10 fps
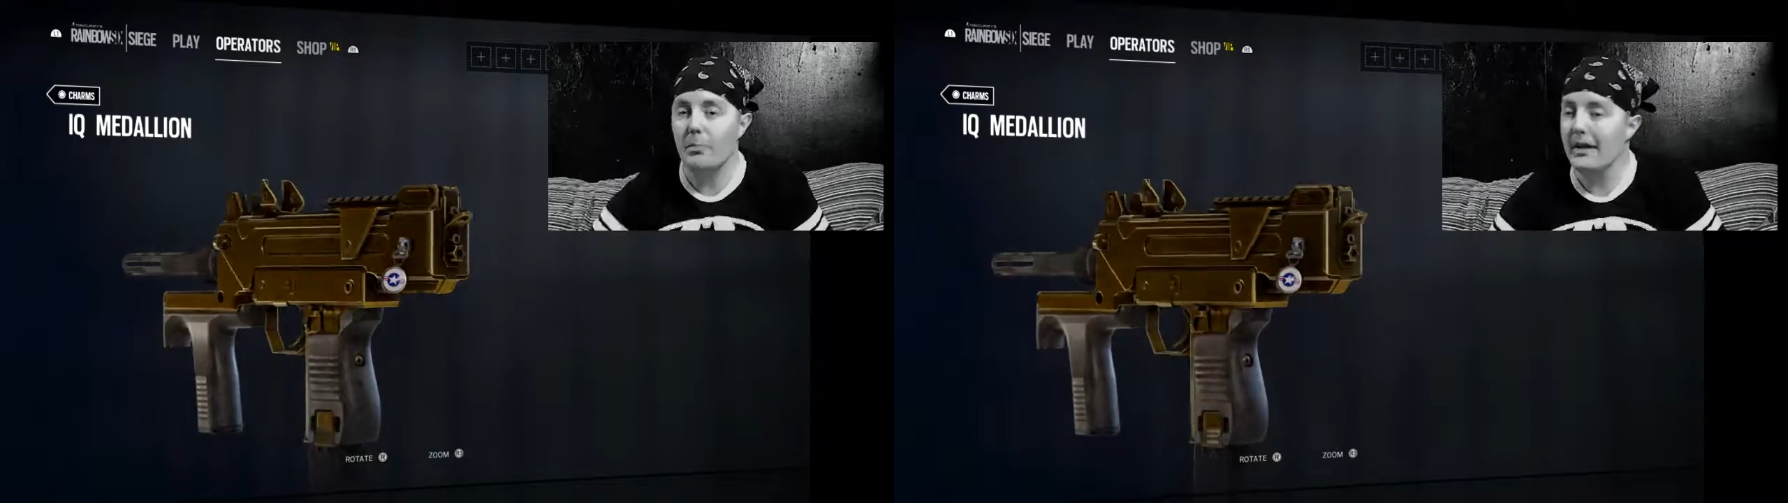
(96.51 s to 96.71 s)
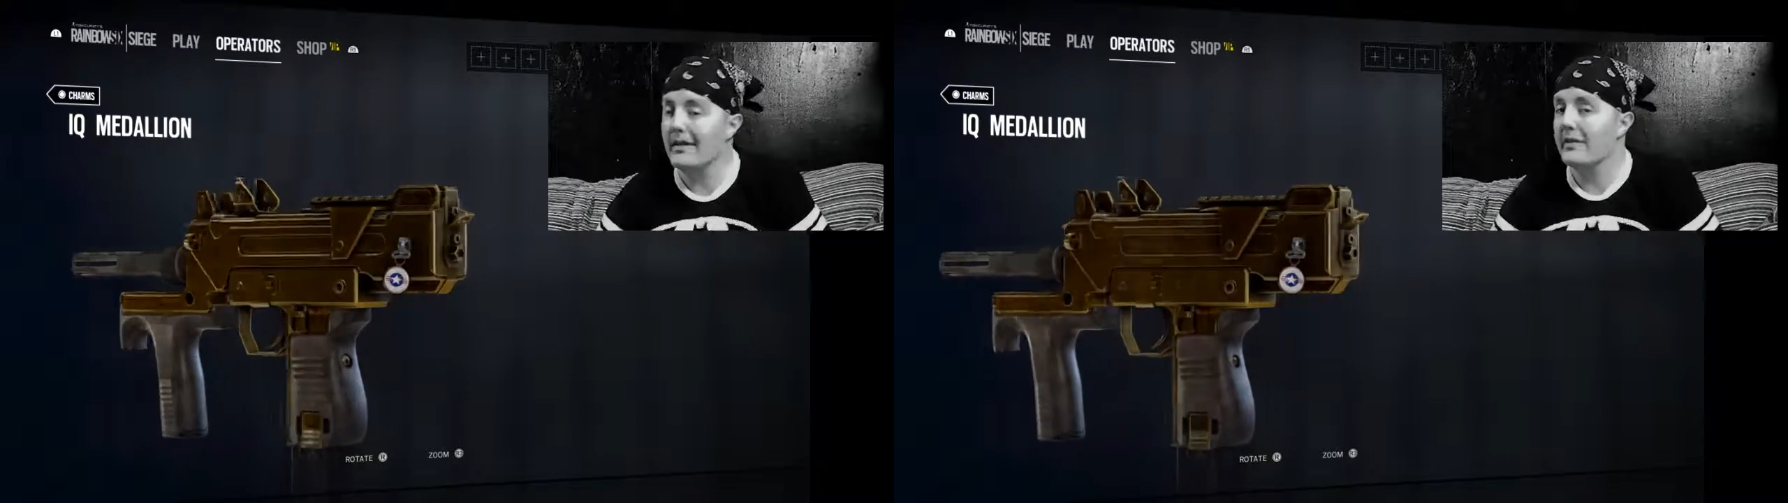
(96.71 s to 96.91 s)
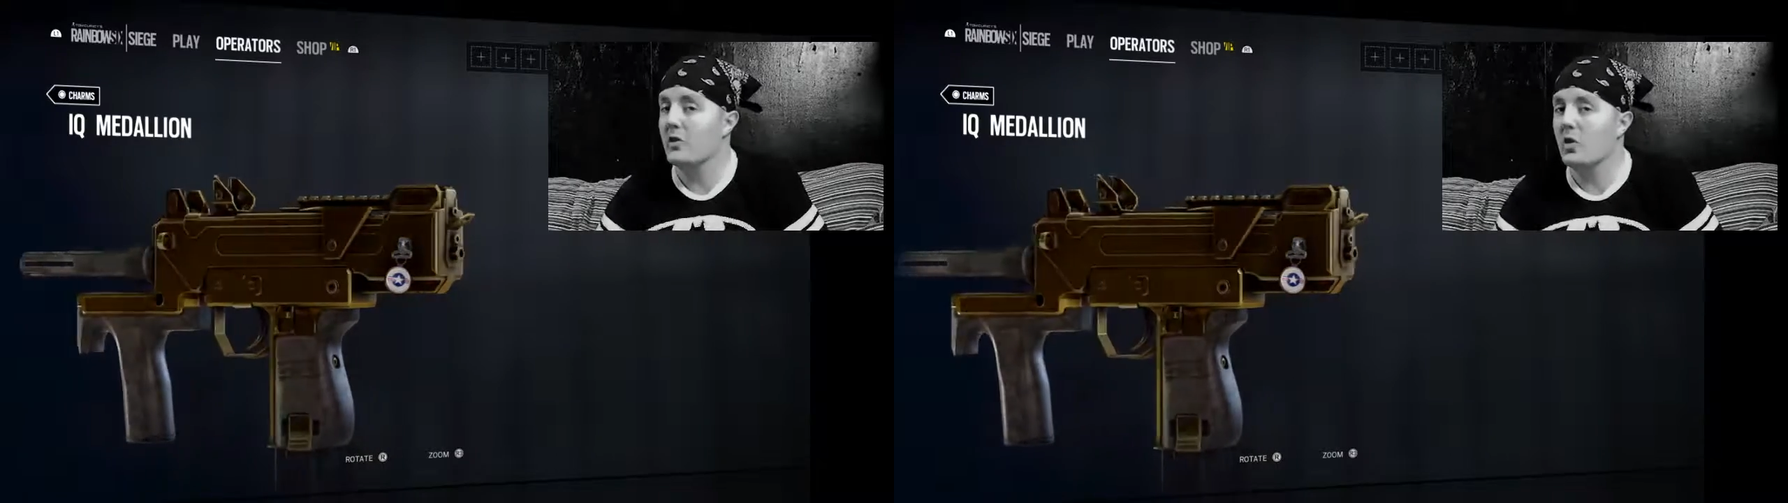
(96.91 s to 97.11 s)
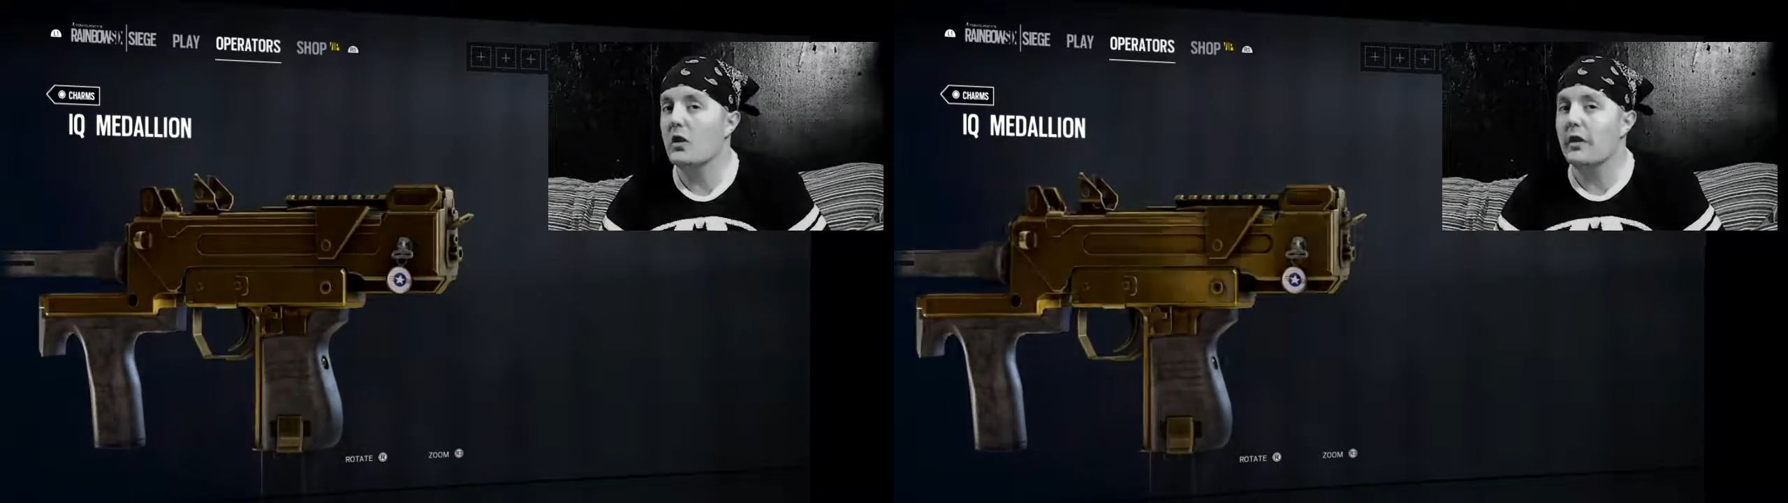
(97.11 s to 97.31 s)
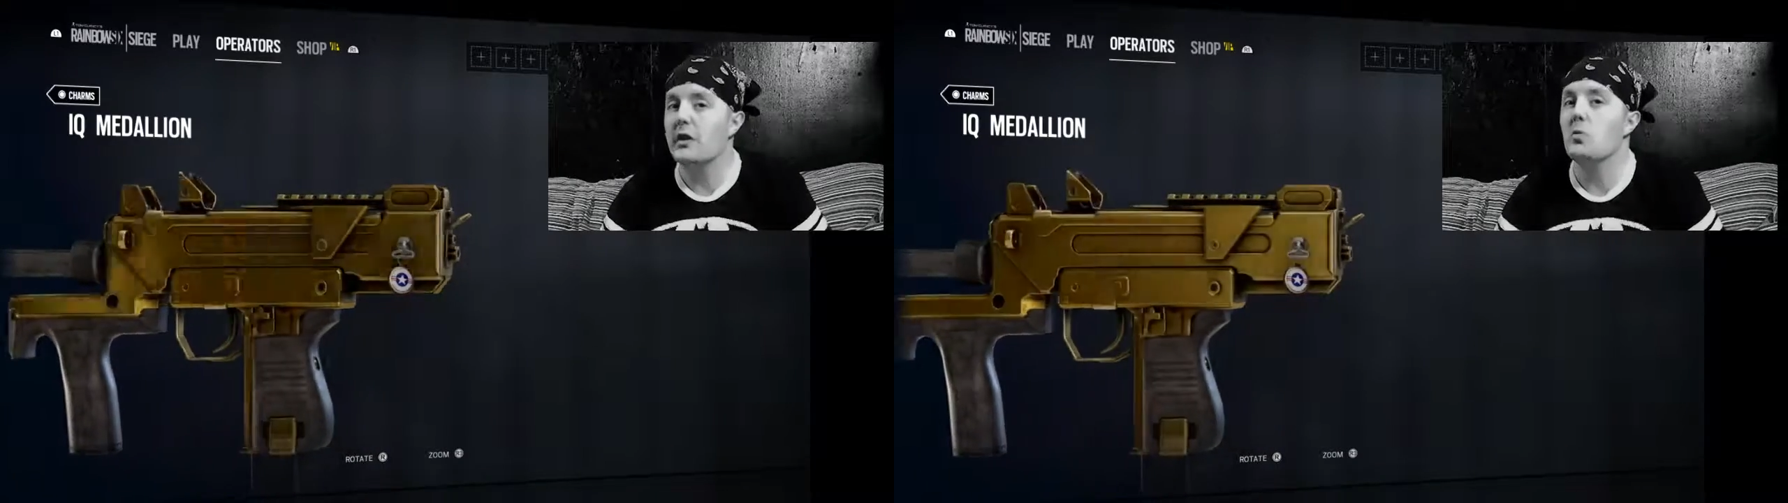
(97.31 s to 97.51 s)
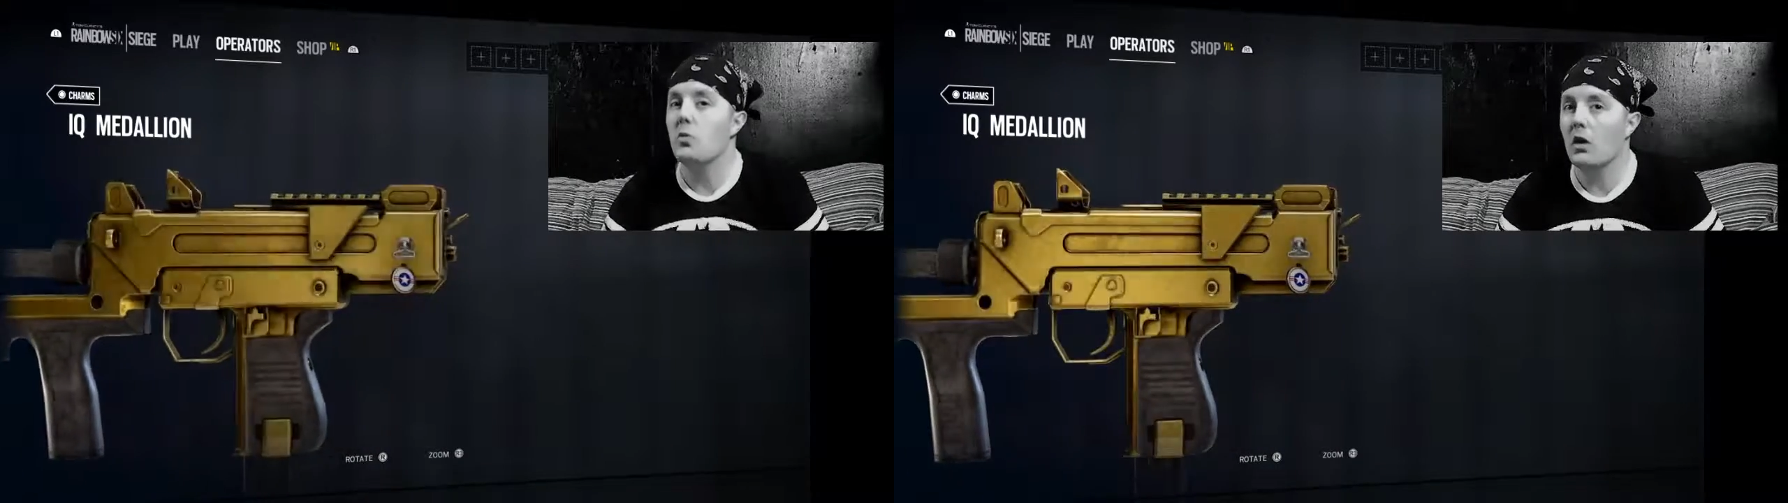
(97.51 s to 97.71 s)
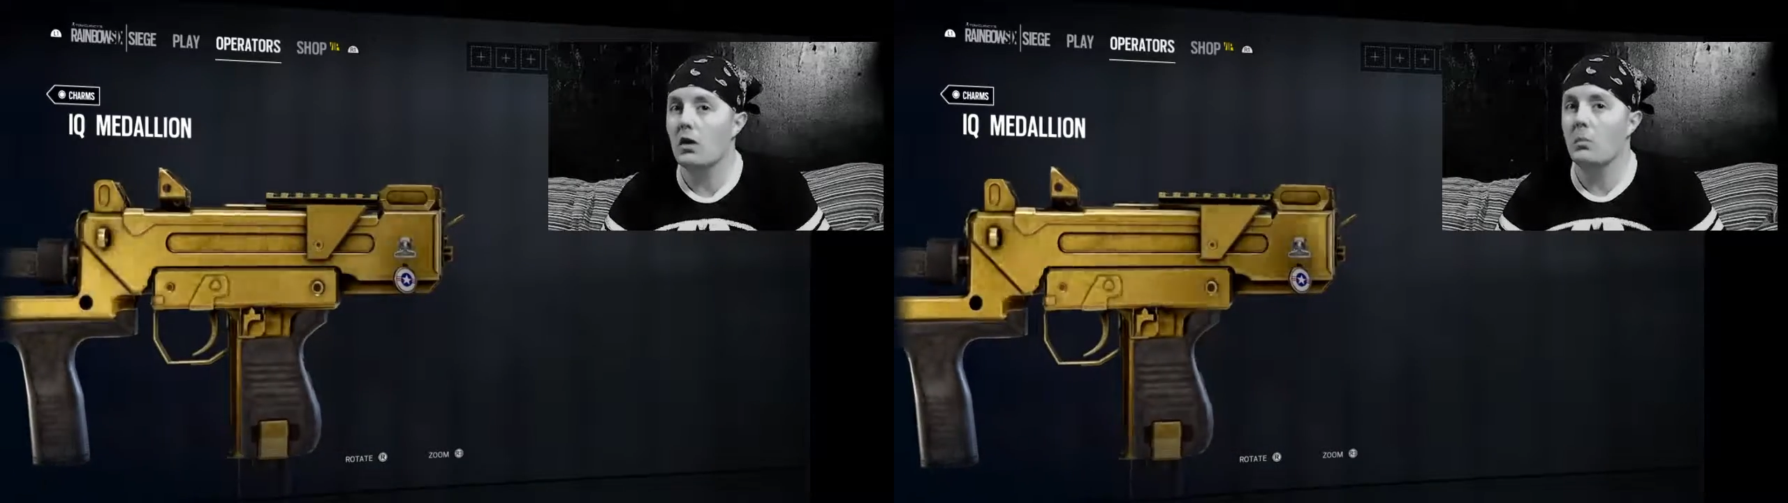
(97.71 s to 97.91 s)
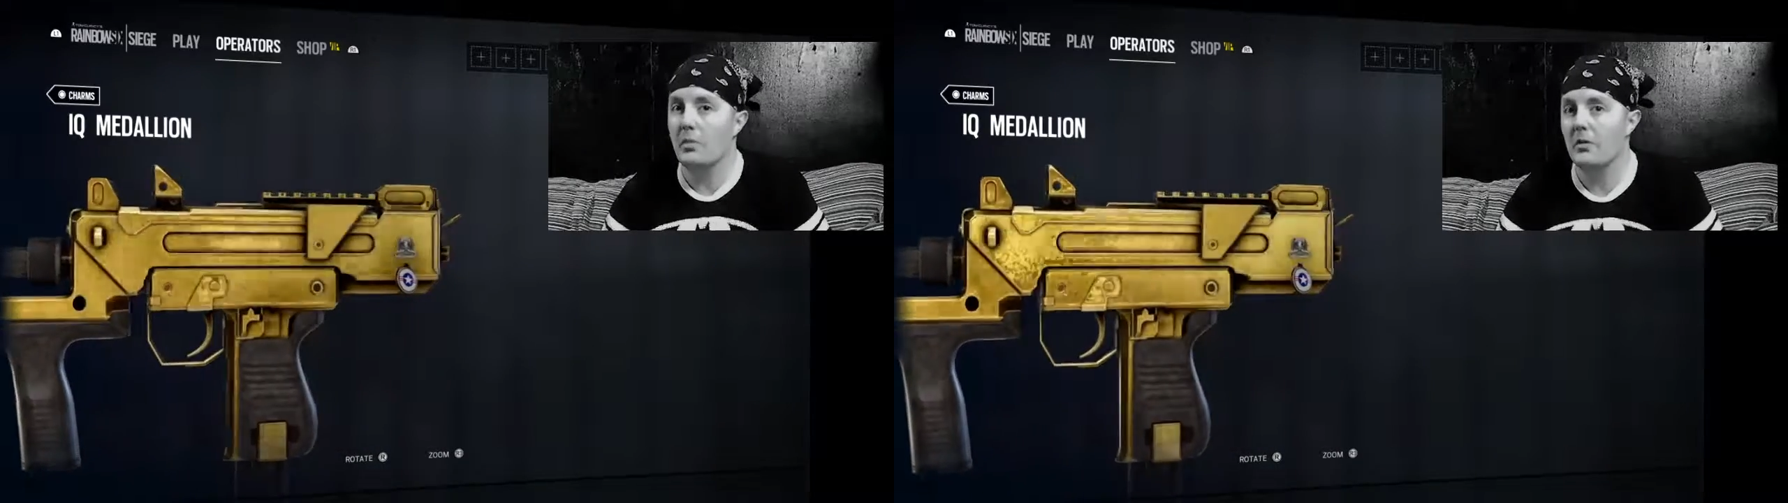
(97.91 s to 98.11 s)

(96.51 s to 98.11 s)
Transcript: pizza hooking you up